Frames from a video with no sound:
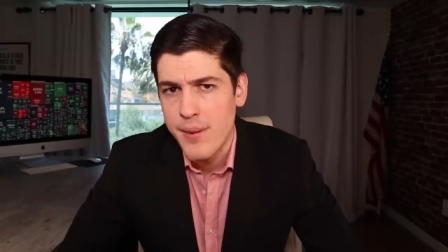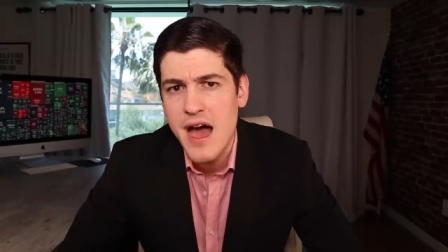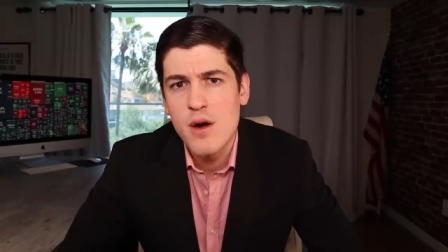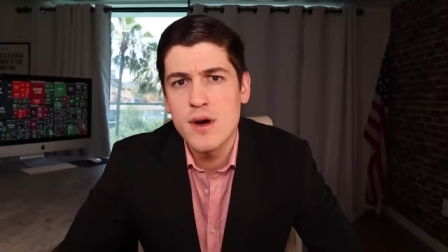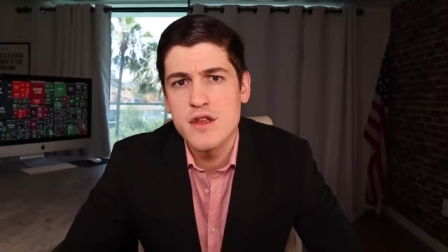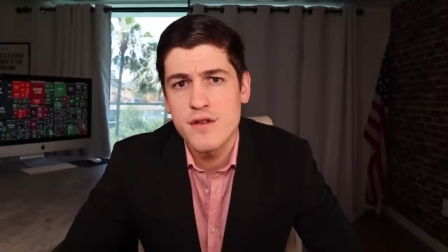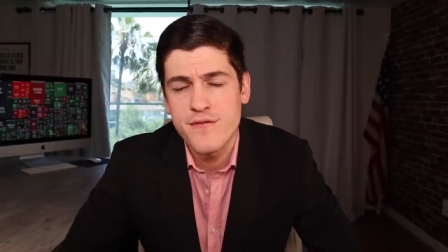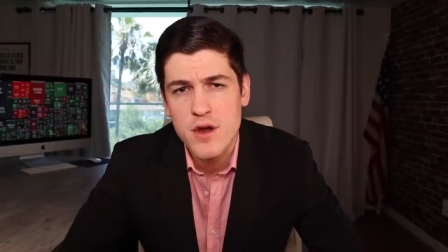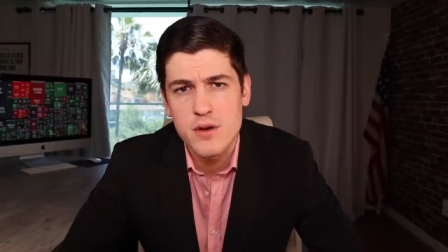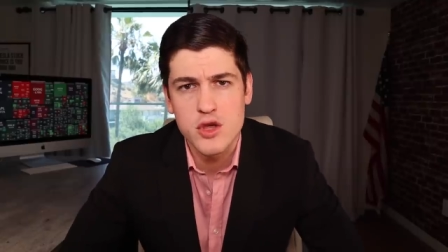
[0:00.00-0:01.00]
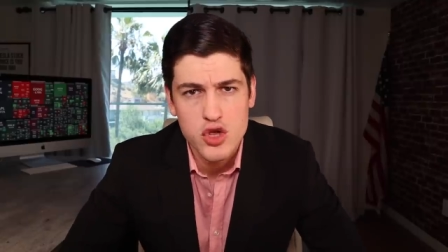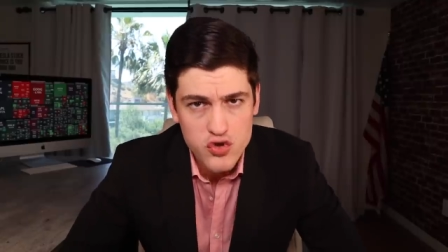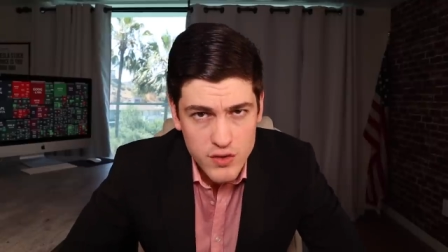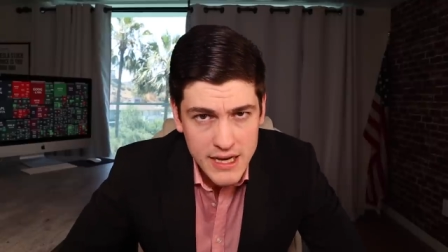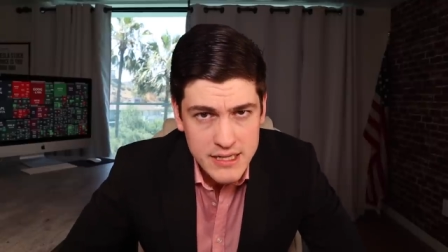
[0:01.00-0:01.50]
buy when there's fear in the
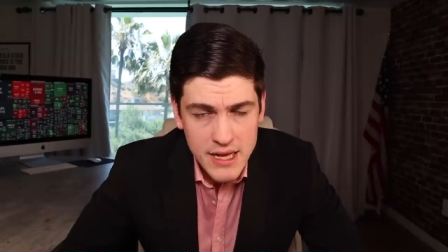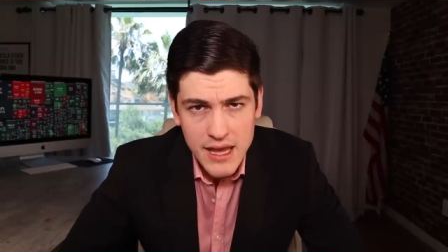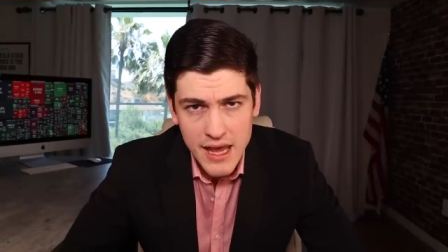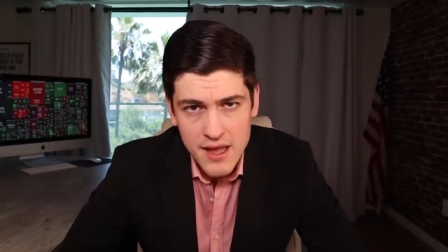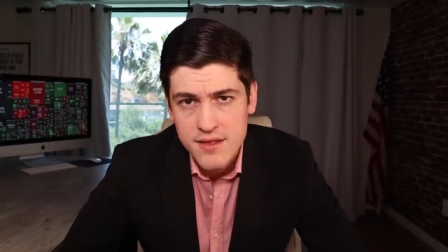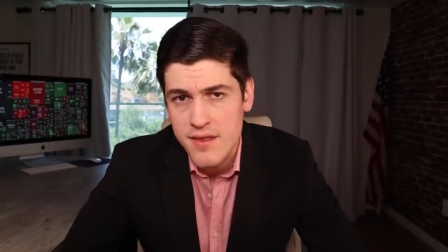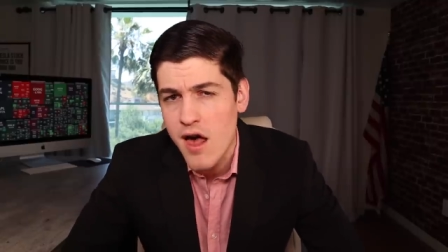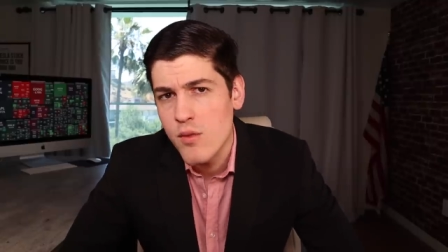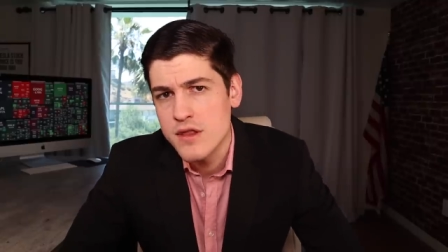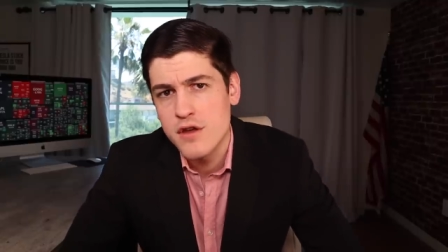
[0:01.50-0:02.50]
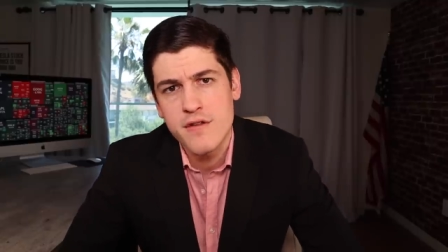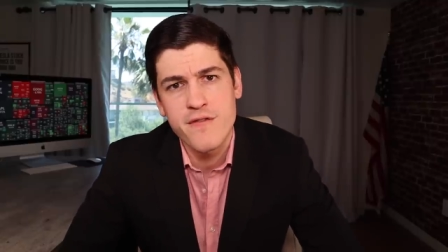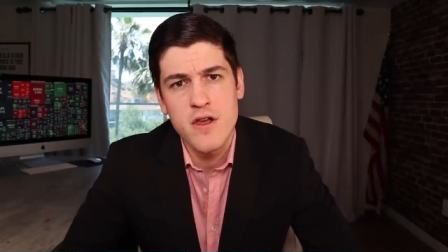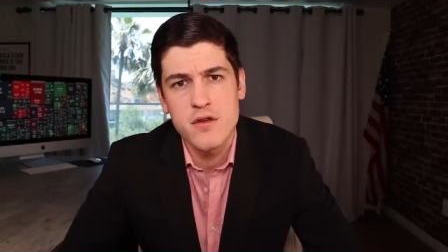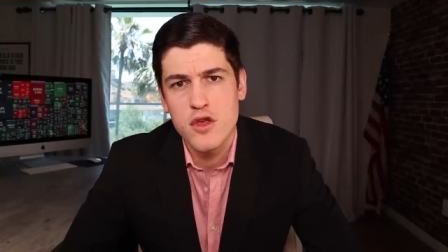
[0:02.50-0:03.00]
street and sell when there's
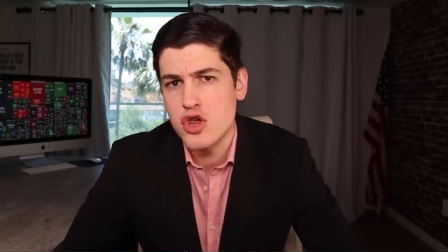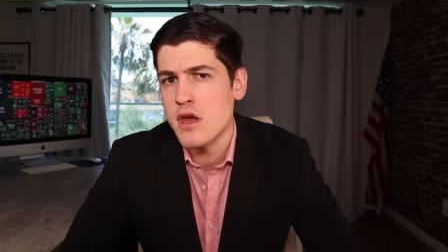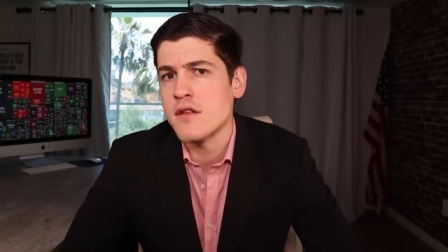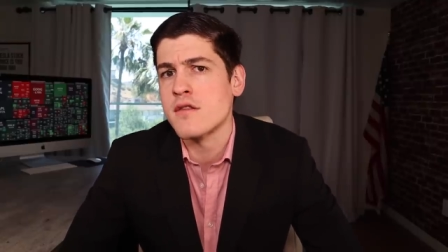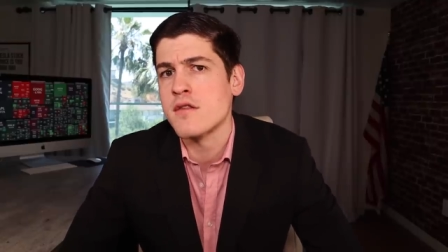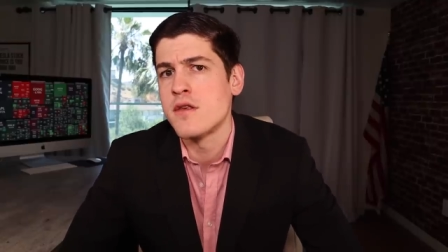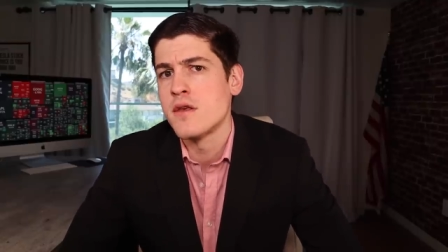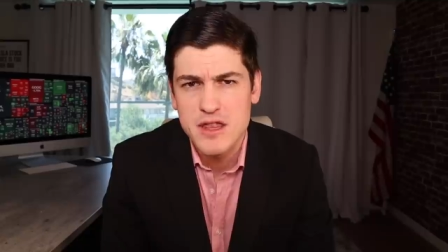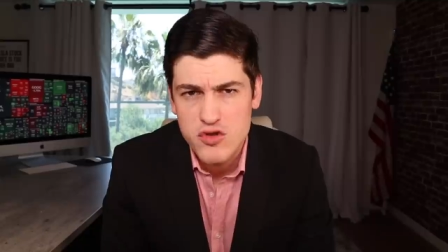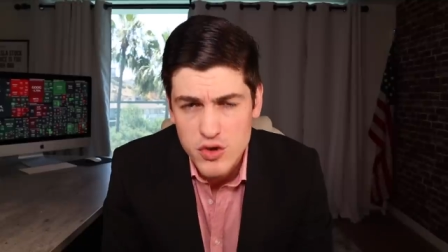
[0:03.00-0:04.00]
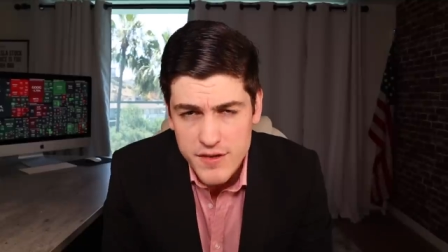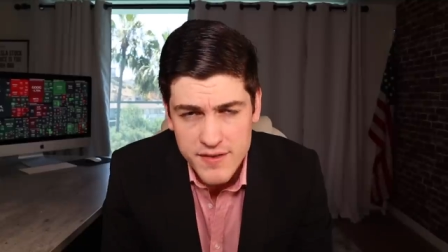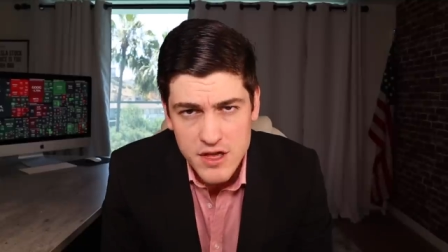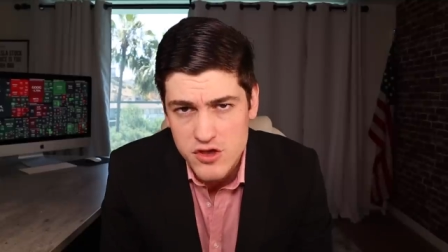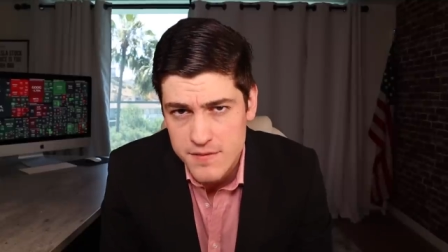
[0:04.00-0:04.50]
fear in the sheets. But the truth is
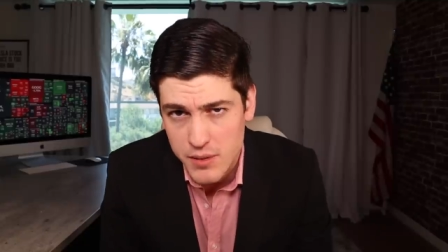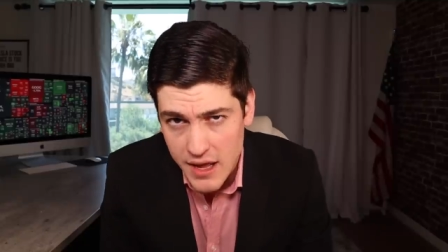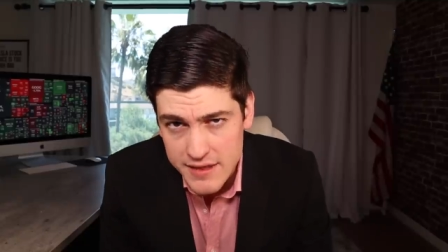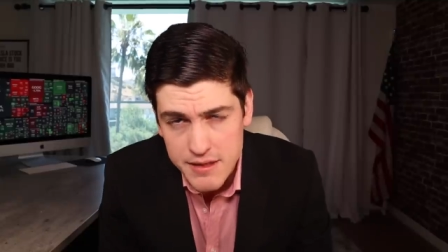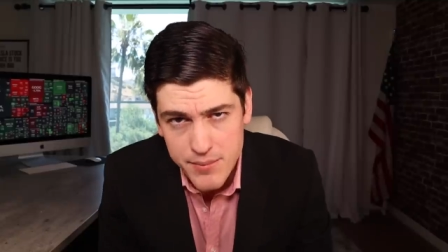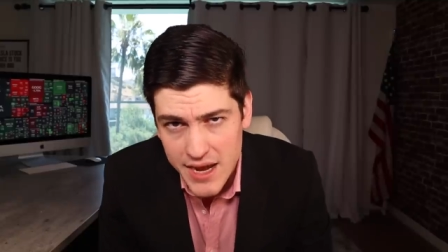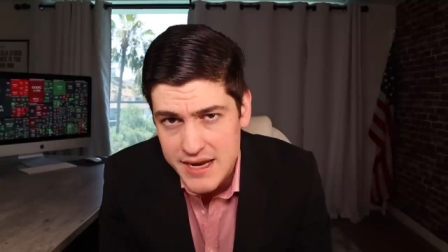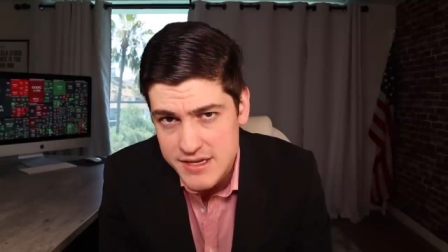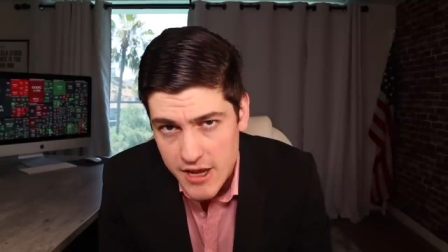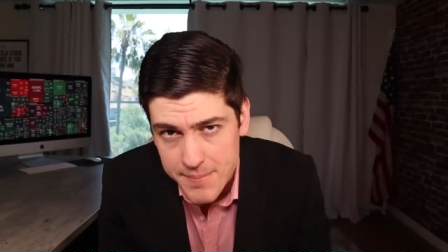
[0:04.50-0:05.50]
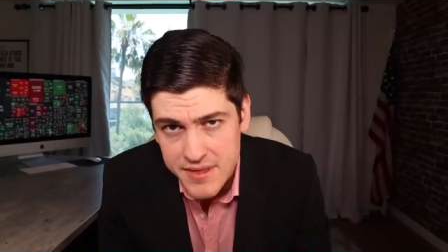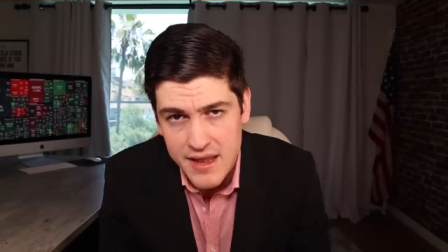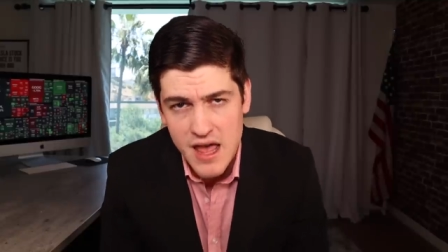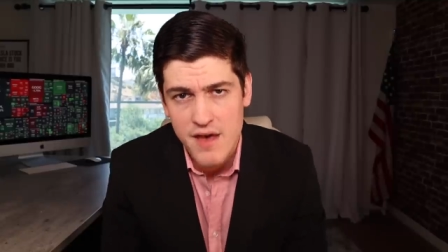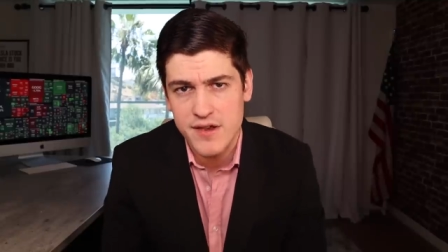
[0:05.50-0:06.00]
that just blindly buying dips
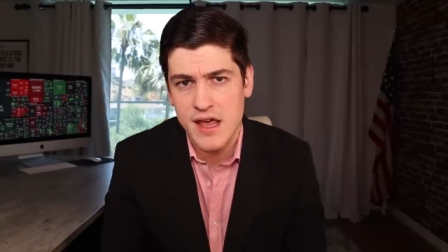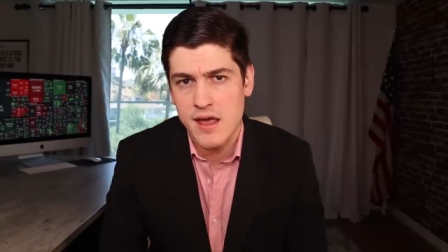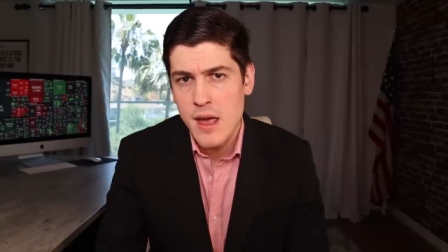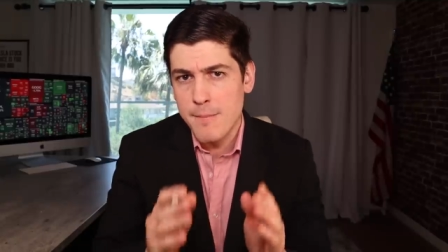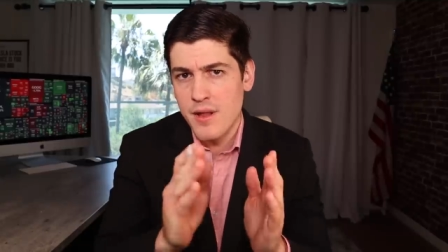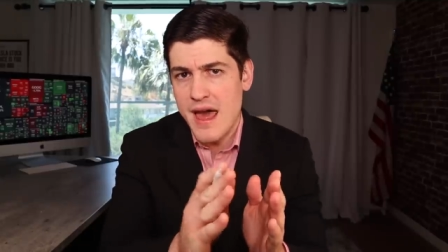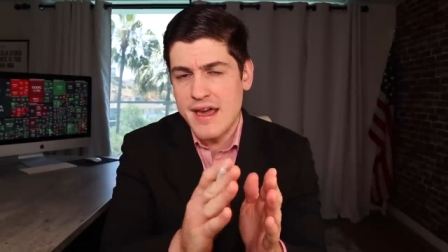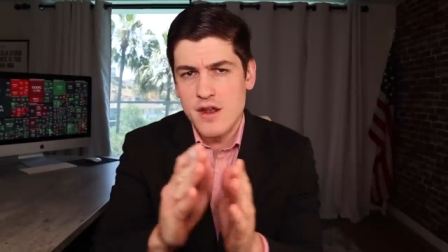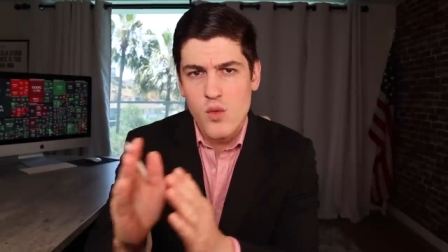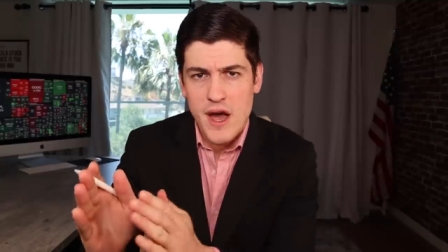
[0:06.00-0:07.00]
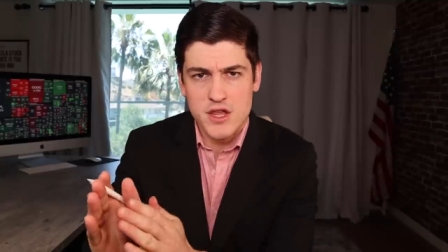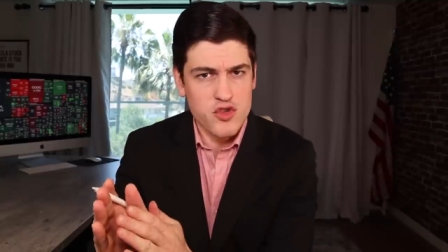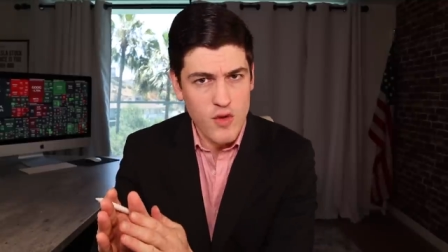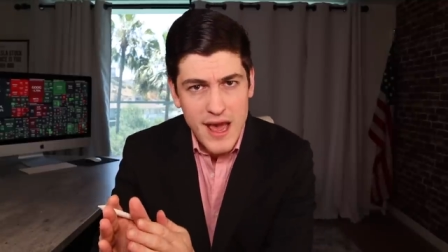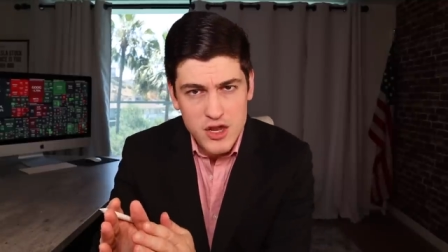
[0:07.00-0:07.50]
and having a black and white
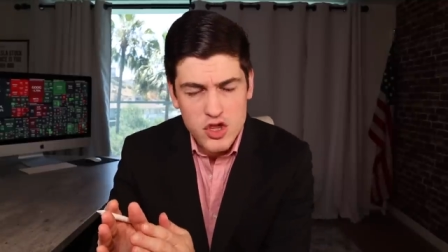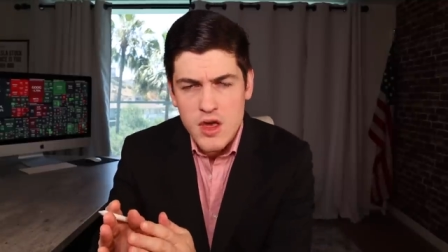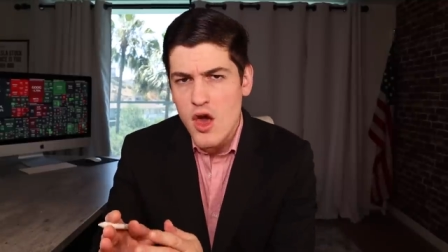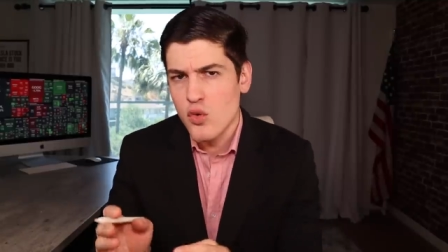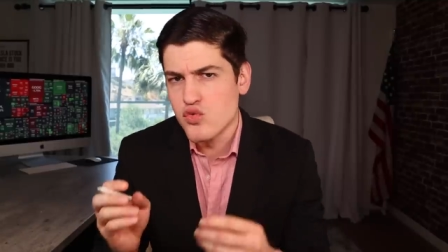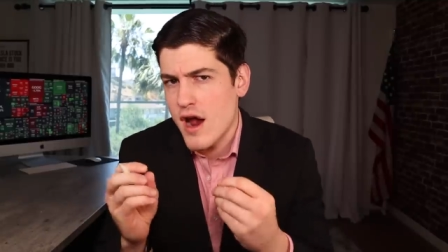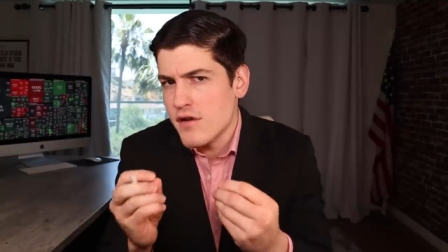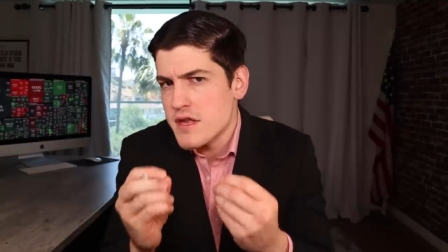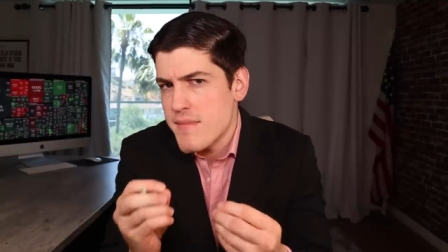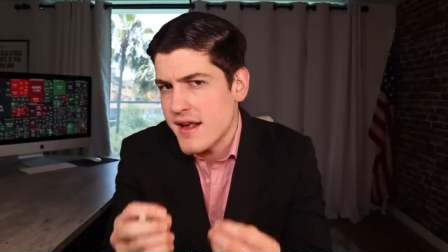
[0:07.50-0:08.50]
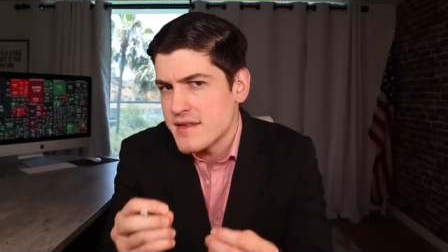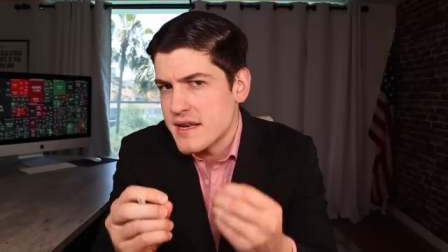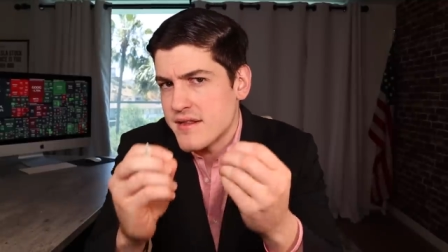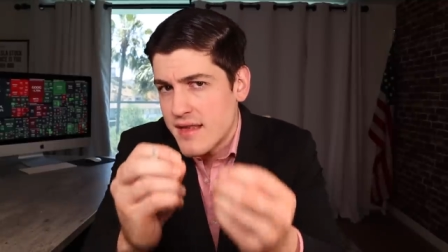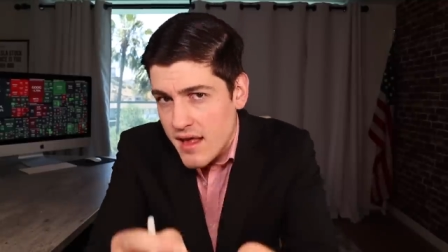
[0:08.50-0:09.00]
strategy rarely makes
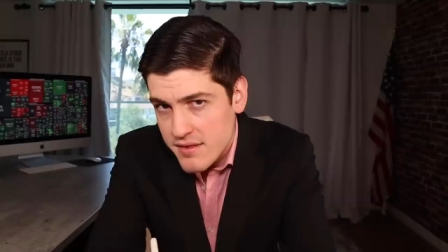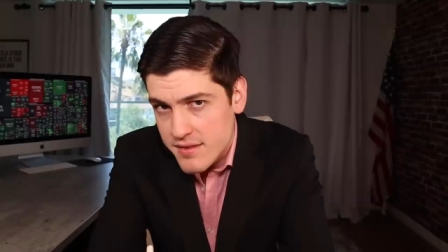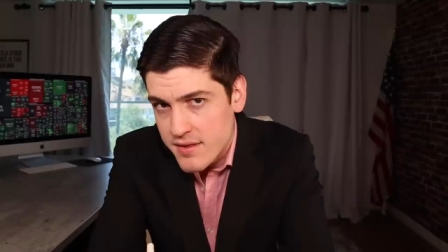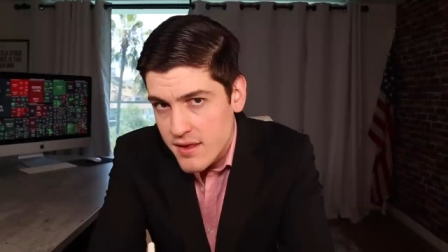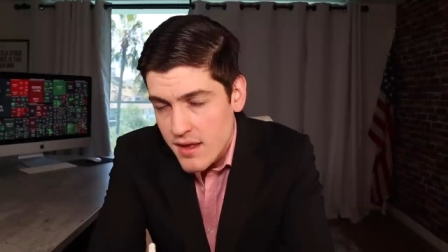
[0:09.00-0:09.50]
any sense,